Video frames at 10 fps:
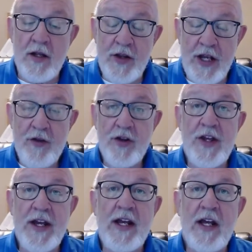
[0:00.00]
The other
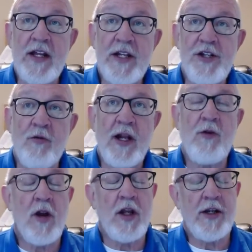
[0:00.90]
thing that you really
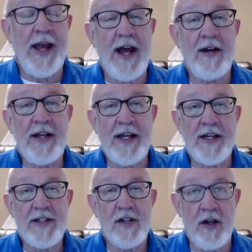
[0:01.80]
want to look at
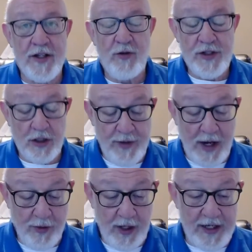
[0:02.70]
is on this research
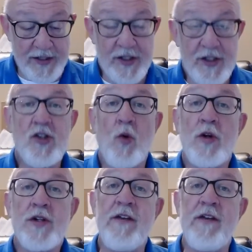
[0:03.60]
paper is source